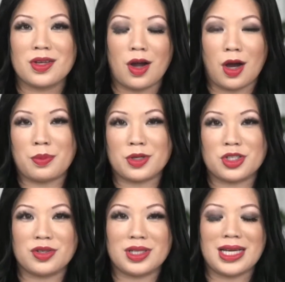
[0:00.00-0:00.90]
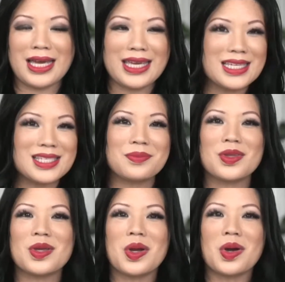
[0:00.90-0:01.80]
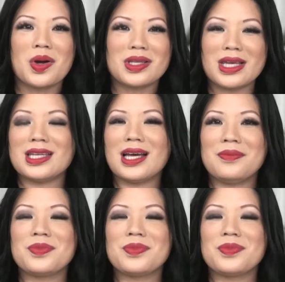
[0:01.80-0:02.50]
opportunity. I guess, Linda,